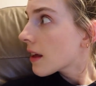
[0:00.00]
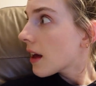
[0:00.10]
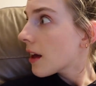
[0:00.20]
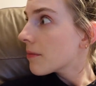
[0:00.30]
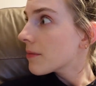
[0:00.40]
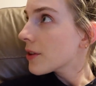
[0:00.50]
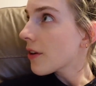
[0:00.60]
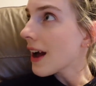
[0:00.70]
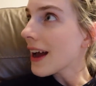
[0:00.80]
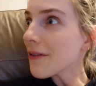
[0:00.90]
Um, you're
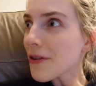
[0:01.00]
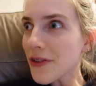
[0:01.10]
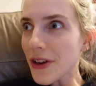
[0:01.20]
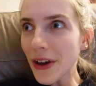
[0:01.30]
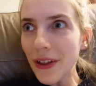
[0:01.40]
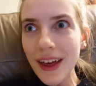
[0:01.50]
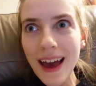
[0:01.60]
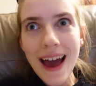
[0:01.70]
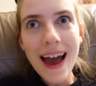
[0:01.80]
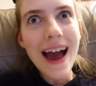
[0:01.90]
right. What have you got
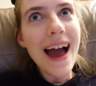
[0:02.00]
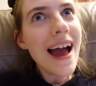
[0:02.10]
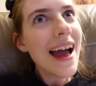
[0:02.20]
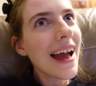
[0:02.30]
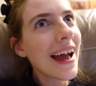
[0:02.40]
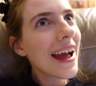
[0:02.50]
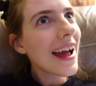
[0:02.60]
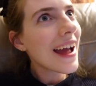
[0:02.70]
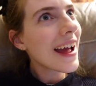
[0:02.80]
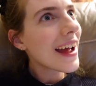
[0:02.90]
there?
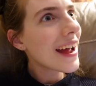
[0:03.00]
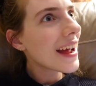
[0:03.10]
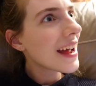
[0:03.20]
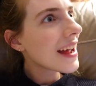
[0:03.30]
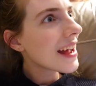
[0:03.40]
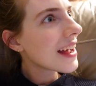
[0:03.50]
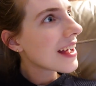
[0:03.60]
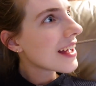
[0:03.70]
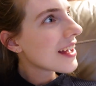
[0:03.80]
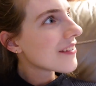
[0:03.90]
Empty cardboard
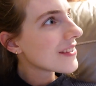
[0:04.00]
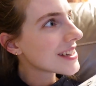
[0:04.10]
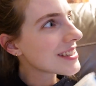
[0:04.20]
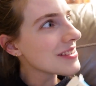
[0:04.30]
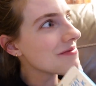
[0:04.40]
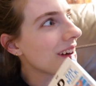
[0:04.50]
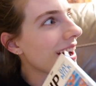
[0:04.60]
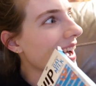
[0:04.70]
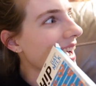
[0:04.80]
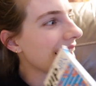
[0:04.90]
box. What did you
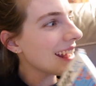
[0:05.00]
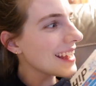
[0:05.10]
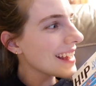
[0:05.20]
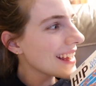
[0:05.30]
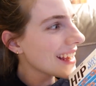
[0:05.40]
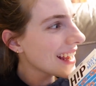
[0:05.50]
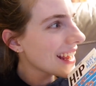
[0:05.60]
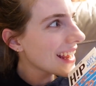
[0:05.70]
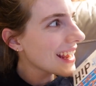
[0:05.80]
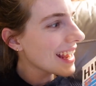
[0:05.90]
buy?
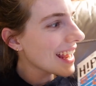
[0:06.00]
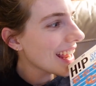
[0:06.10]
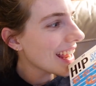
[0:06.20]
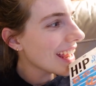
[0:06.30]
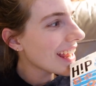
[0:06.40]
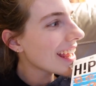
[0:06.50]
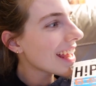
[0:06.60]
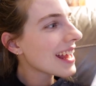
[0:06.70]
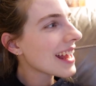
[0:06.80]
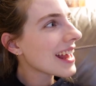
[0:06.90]
Nothing. It's been
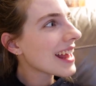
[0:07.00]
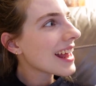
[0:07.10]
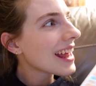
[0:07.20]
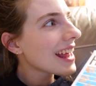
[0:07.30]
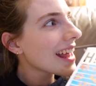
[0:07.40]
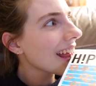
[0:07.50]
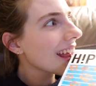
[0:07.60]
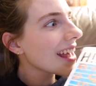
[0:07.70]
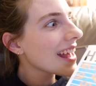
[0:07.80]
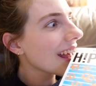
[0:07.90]
Dad's present. Some
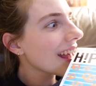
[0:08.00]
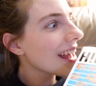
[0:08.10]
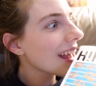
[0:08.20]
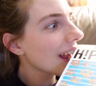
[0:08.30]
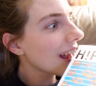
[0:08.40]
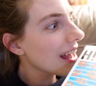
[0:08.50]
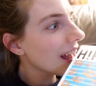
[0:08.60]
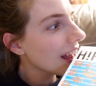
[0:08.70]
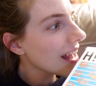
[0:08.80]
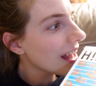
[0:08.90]
stickers for card
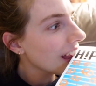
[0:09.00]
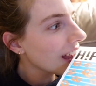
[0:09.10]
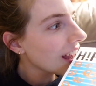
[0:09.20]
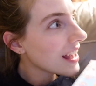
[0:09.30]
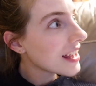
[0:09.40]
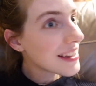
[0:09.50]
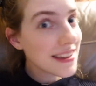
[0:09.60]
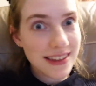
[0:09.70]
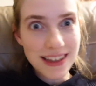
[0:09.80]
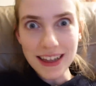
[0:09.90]
I'm making.
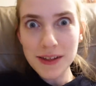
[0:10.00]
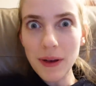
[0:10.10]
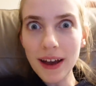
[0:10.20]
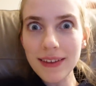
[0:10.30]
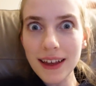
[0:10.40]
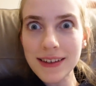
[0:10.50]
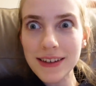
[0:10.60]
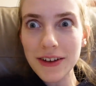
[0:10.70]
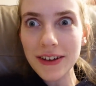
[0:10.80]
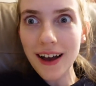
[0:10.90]
It's Dad's birthday
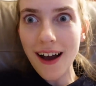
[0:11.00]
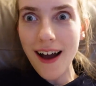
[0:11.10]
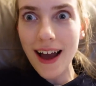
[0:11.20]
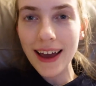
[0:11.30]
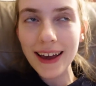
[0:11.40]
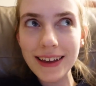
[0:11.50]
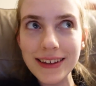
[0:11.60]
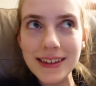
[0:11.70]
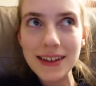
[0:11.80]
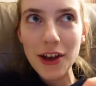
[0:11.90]
soon,
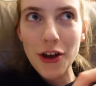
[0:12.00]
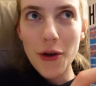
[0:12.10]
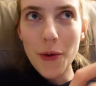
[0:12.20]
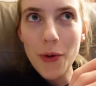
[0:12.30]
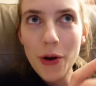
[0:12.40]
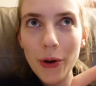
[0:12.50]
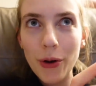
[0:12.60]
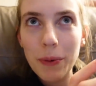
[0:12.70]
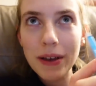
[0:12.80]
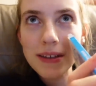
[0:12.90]
guys. Woo,
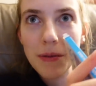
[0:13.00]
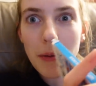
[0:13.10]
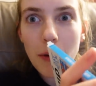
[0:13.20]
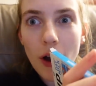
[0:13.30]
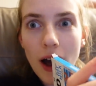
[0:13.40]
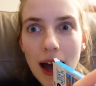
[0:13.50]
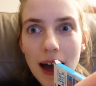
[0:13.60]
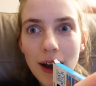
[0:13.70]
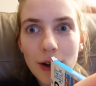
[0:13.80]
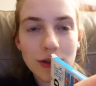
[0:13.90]
big summer
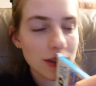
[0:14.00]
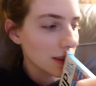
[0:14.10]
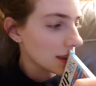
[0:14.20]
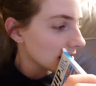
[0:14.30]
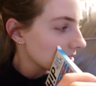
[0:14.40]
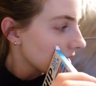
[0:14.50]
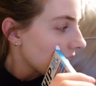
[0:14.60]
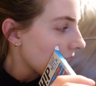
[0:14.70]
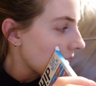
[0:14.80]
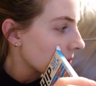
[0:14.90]
vlog.
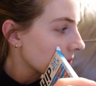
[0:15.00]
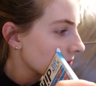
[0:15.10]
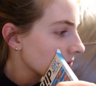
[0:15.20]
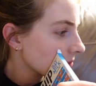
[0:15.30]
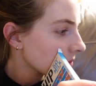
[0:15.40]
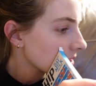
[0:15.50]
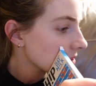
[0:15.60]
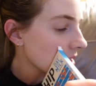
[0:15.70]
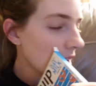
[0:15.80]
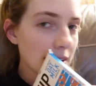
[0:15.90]
Um,
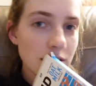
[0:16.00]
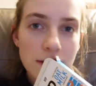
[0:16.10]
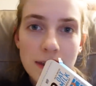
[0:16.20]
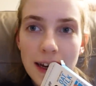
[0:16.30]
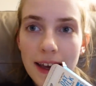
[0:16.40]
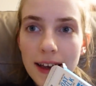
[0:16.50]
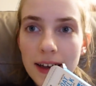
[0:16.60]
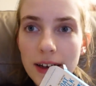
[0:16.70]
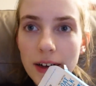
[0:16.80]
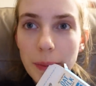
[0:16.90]
so yeah, just
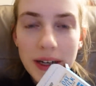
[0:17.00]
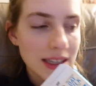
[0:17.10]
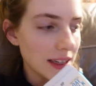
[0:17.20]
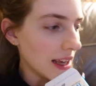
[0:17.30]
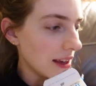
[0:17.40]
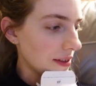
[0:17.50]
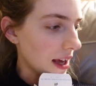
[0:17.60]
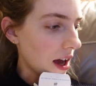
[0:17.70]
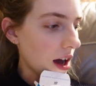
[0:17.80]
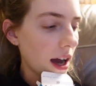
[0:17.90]
chilling on my Sunday evening.
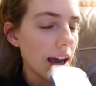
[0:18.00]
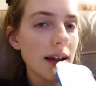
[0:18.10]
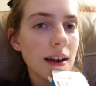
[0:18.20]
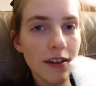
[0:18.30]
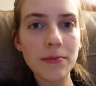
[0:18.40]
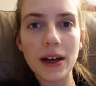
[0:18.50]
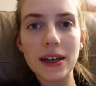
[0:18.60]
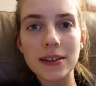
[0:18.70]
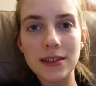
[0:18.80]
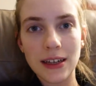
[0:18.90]
I love
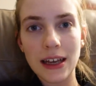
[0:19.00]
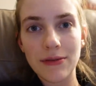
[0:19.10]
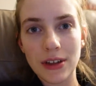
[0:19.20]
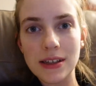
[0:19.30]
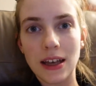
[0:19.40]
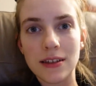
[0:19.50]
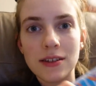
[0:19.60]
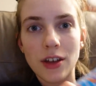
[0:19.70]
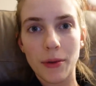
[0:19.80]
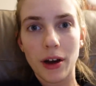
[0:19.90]
my Sunday evenings in
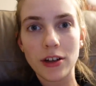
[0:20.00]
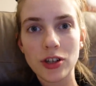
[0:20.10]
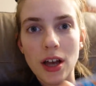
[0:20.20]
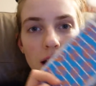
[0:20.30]
so much.